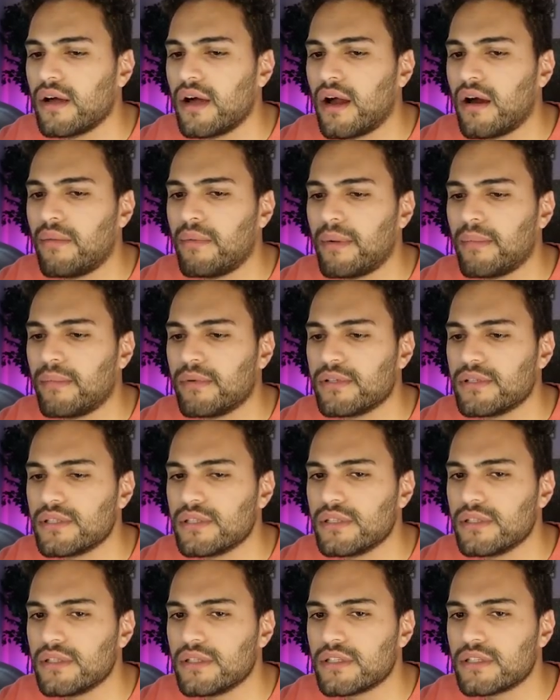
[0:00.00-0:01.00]
I remember
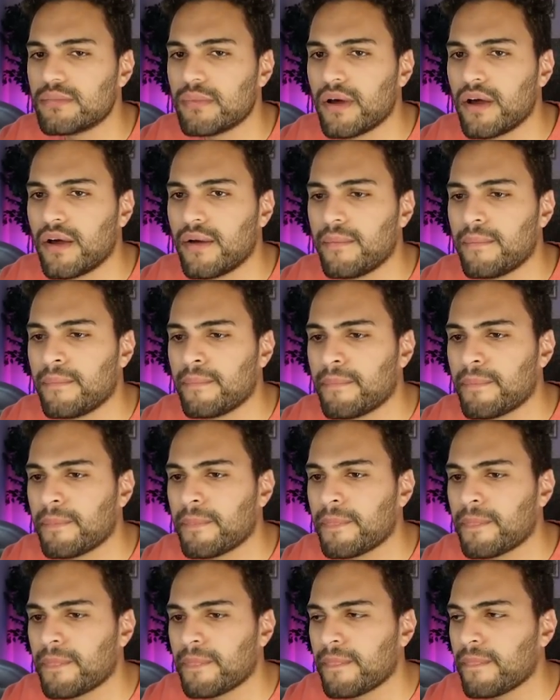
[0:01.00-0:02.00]
seeing this spot.
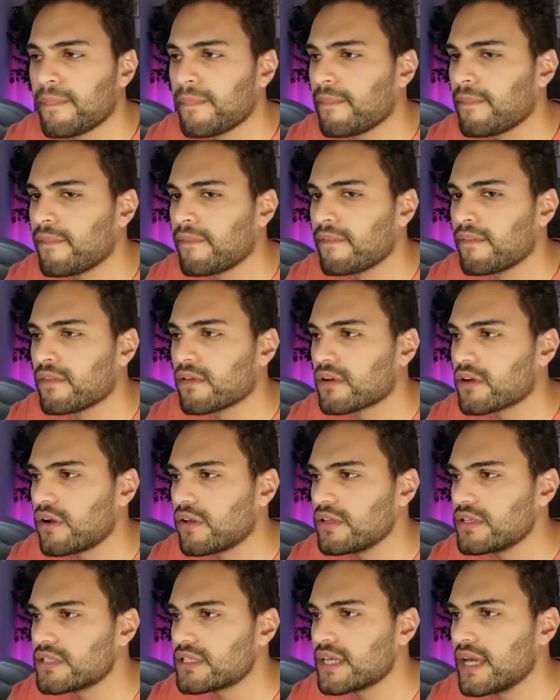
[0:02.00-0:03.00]
Look at
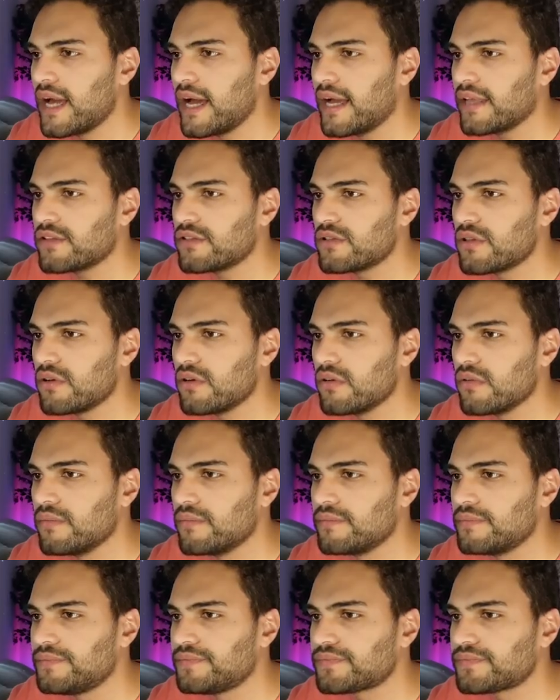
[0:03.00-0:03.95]
all these cats, though.